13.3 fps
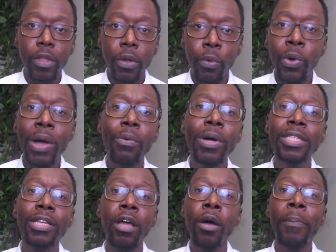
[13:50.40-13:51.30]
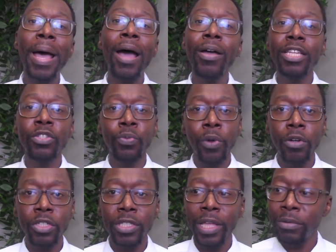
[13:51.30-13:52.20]
What was it about his
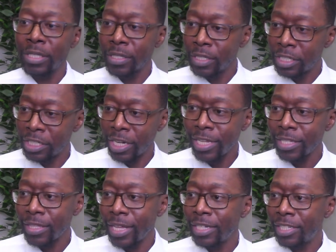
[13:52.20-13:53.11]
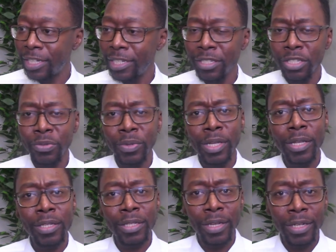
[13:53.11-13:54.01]
works that would suggest that Jesus was